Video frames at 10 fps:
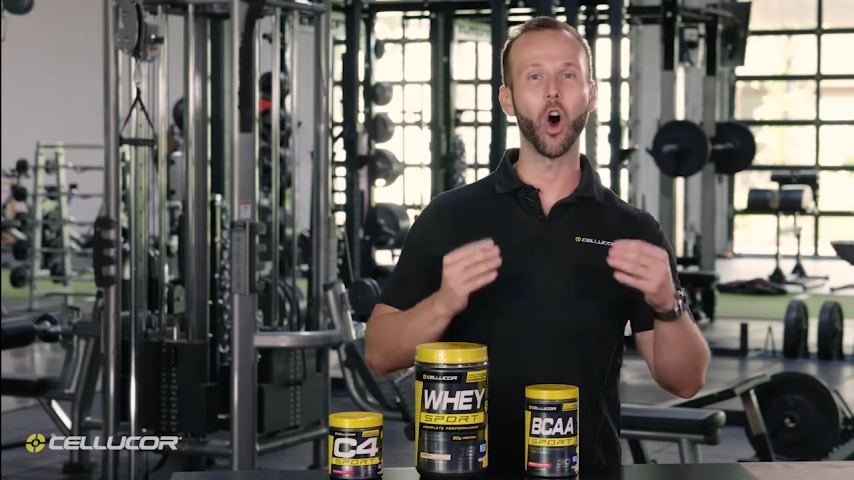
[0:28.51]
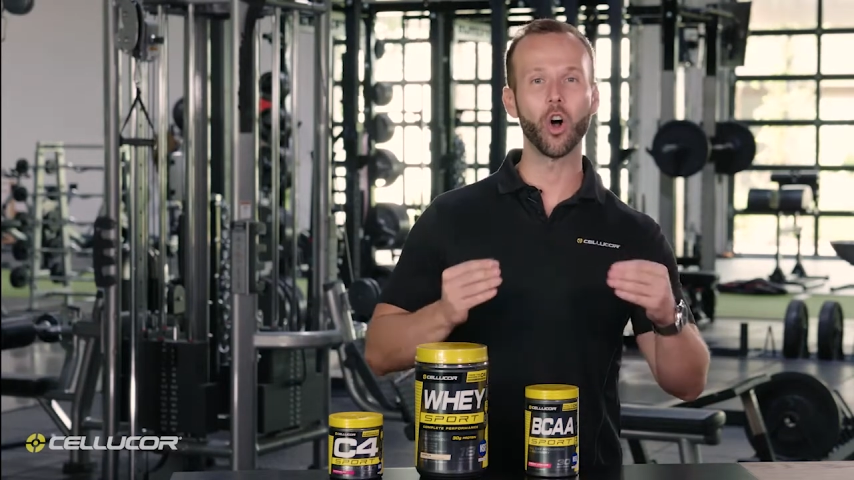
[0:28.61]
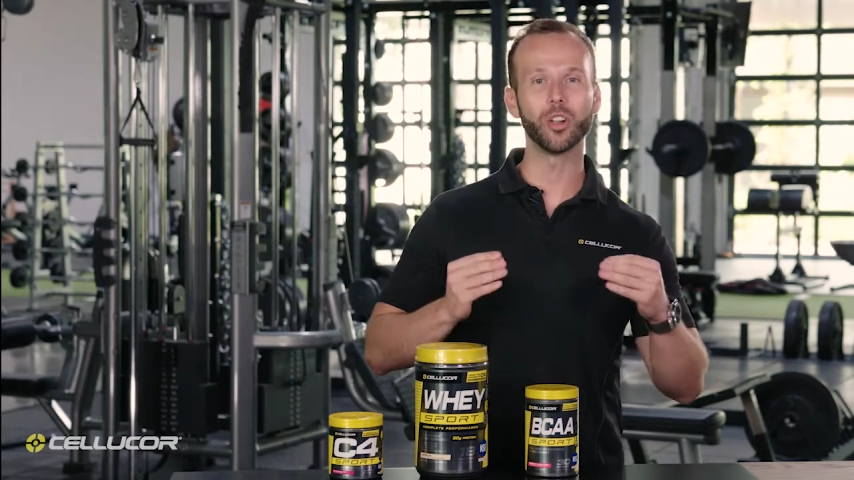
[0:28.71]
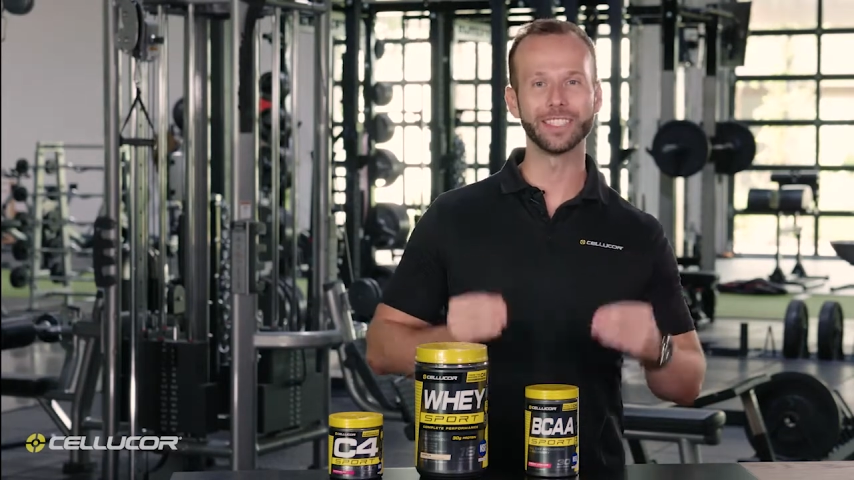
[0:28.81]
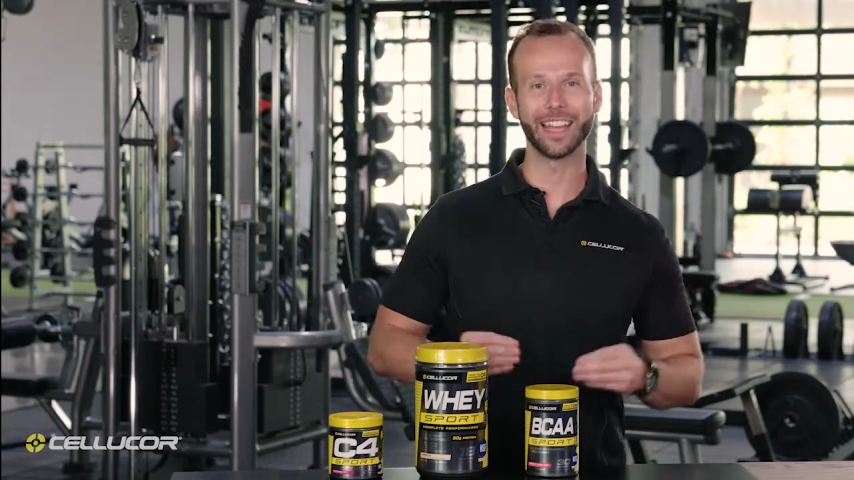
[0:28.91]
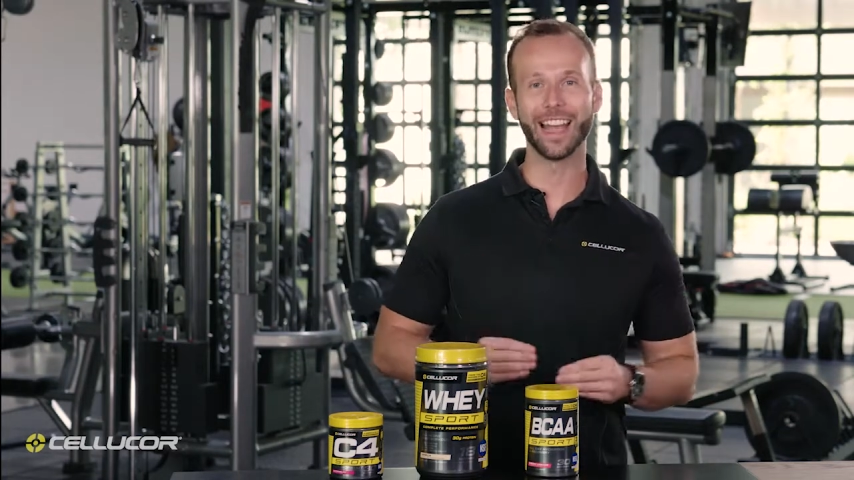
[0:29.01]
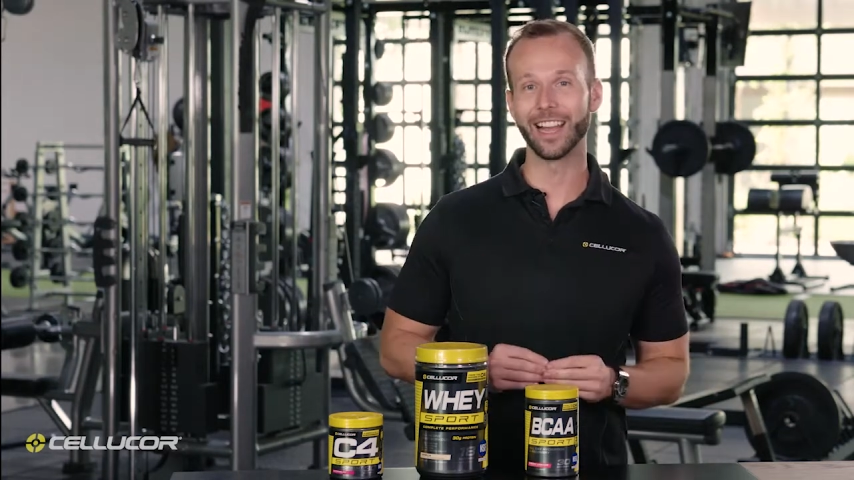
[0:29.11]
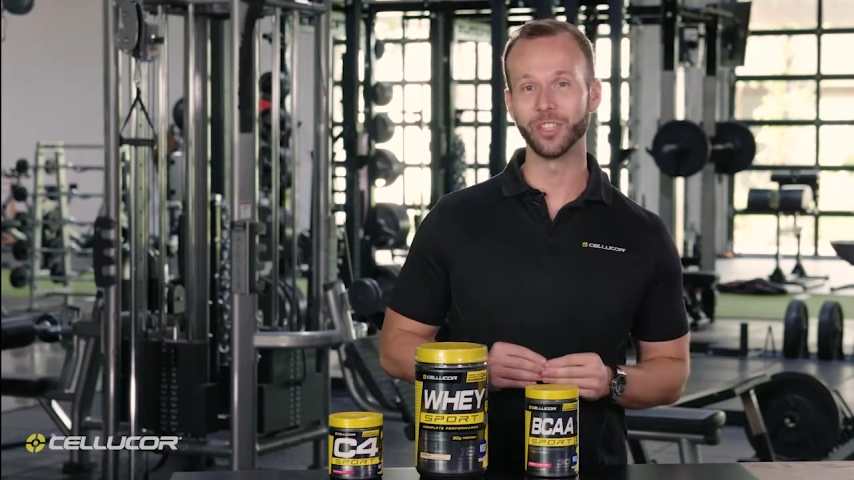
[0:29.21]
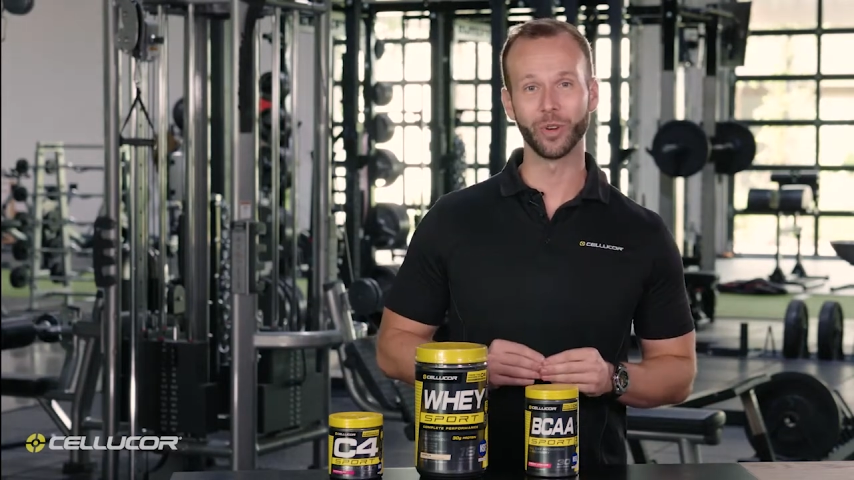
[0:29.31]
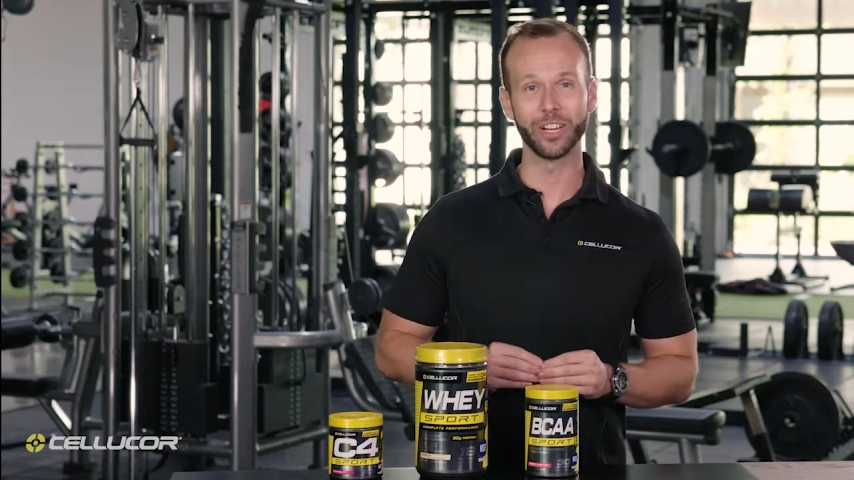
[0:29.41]
all-day
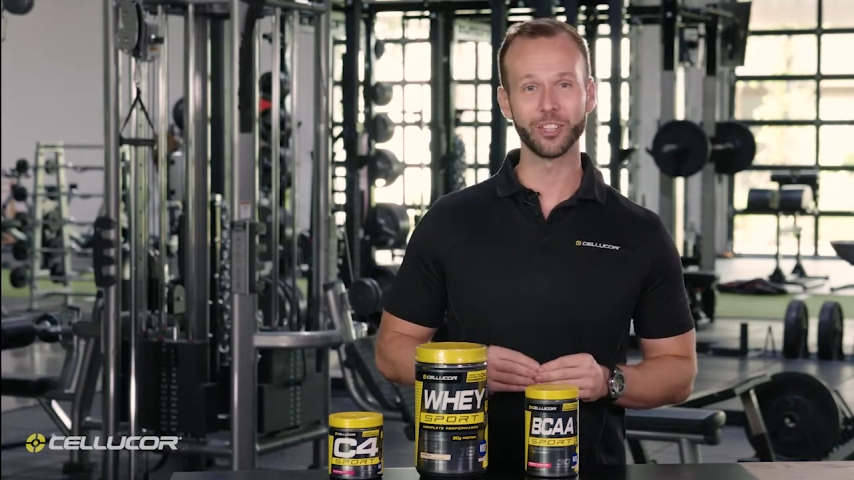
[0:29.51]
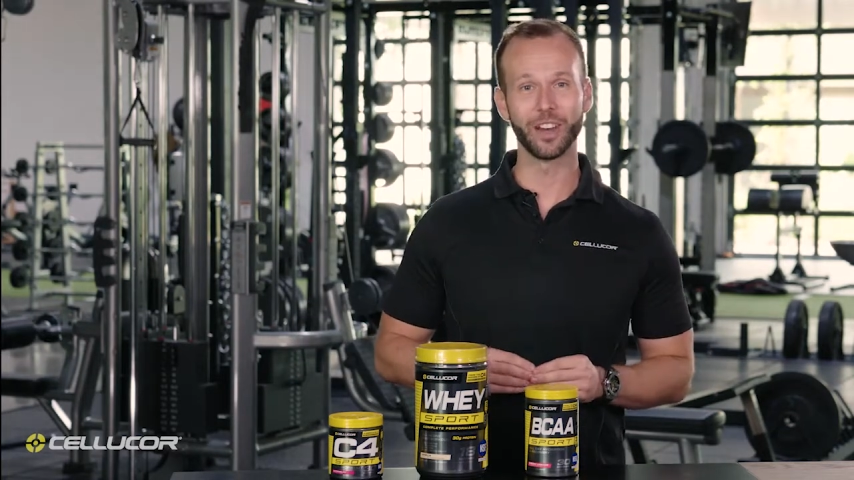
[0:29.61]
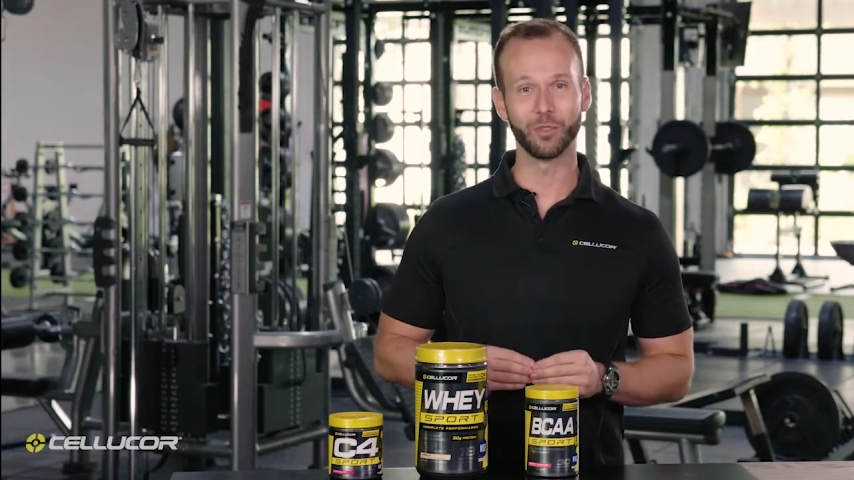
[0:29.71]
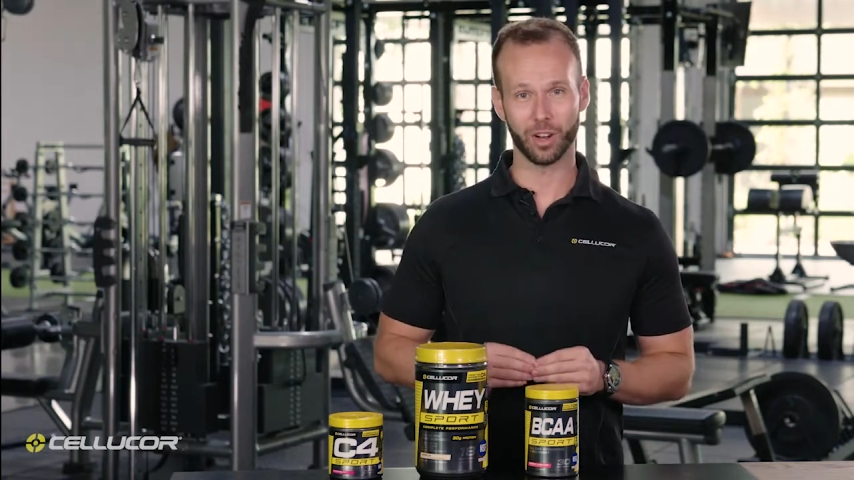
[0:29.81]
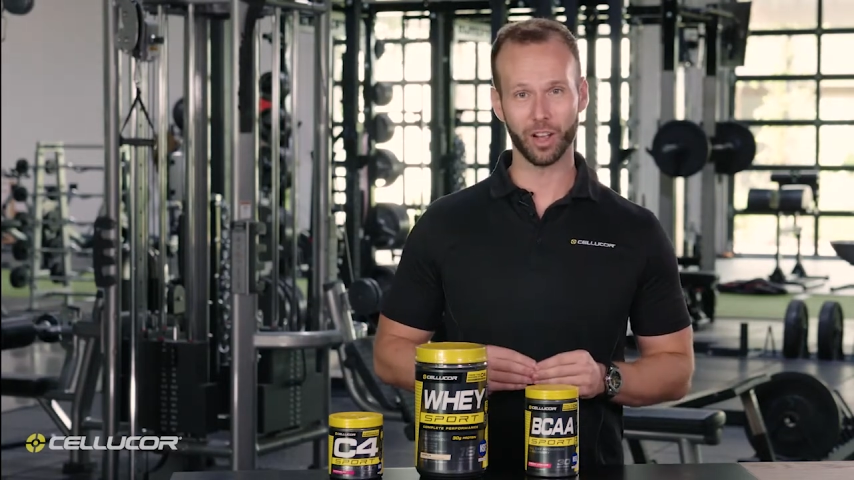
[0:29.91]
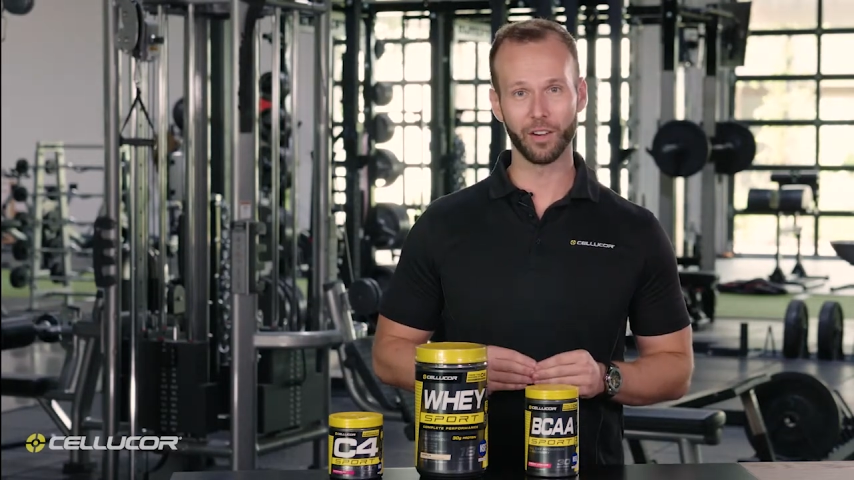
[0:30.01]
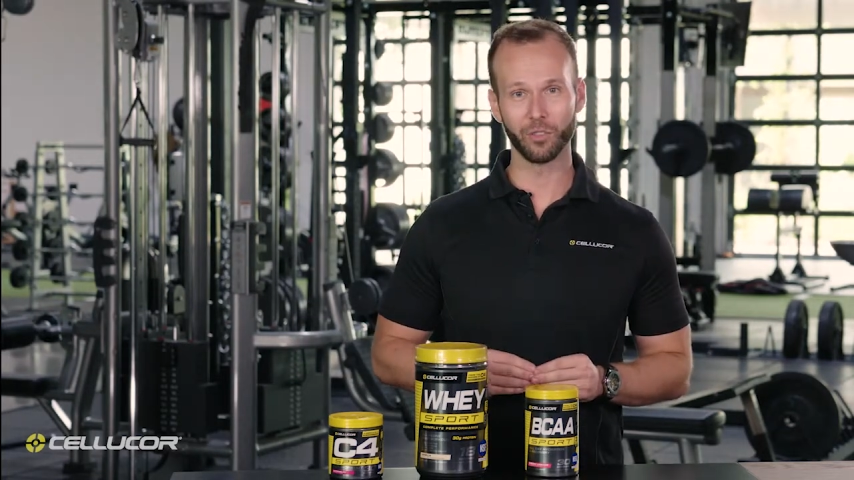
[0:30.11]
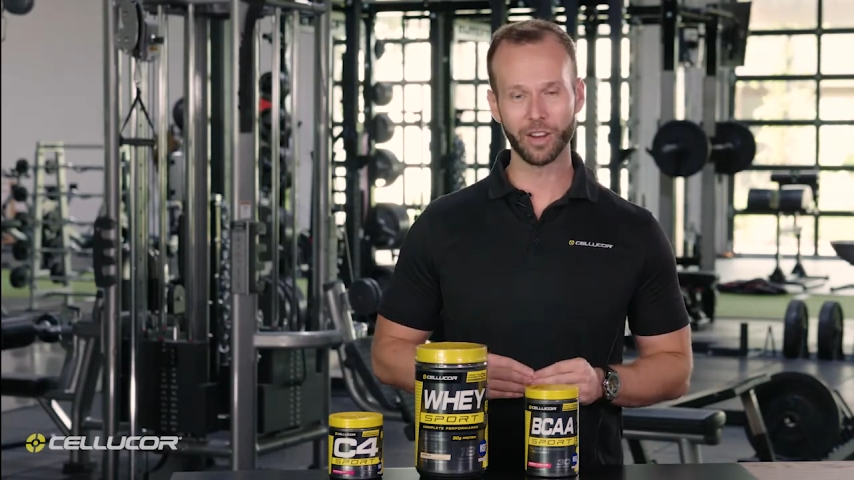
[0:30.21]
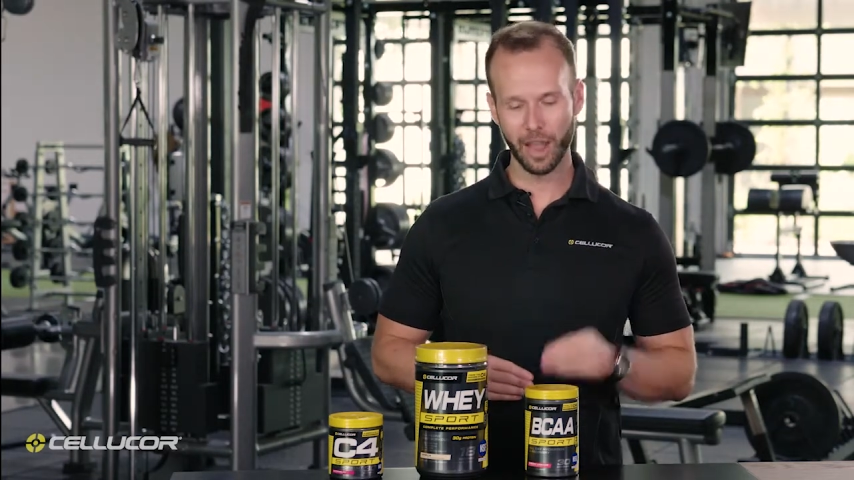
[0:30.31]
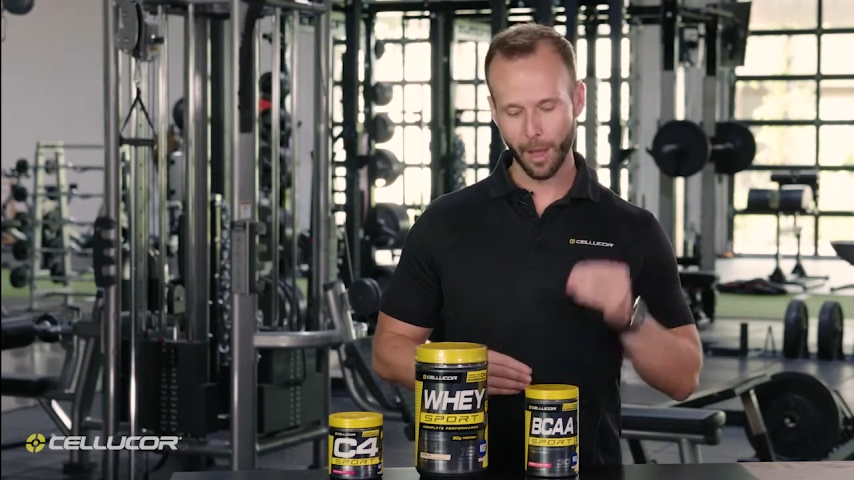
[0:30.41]
hydration and
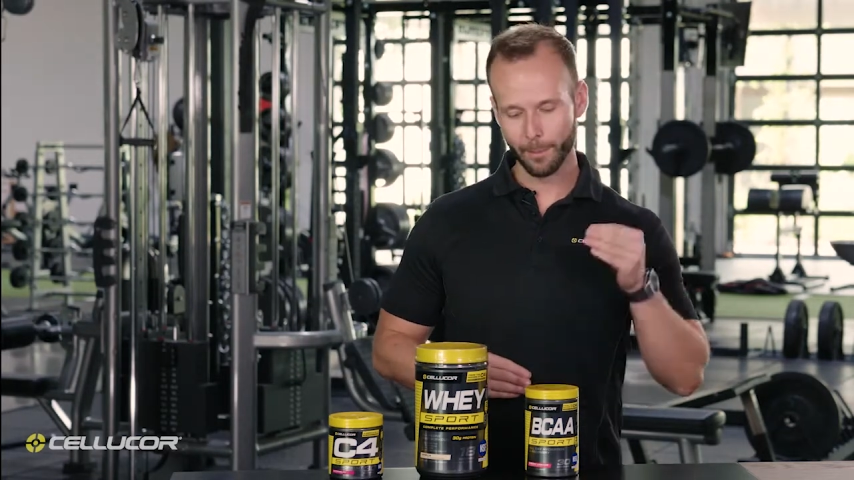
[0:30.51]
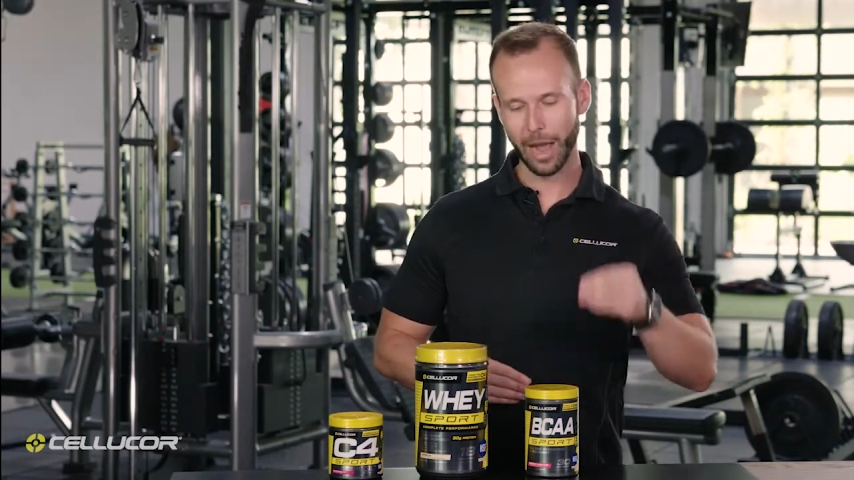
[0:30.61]
recovery